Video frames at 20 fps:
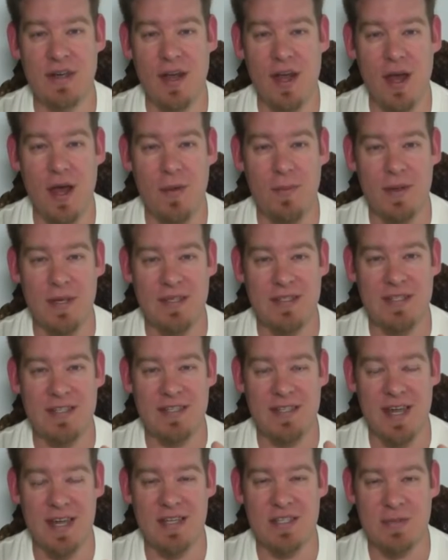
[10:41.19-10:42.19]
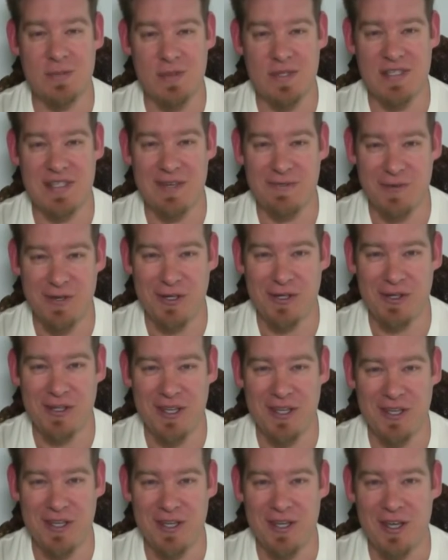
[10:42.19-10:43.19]
and hub is designed
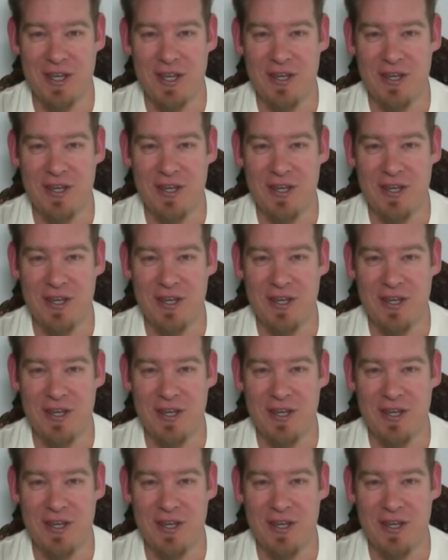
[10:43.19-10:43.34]
specifically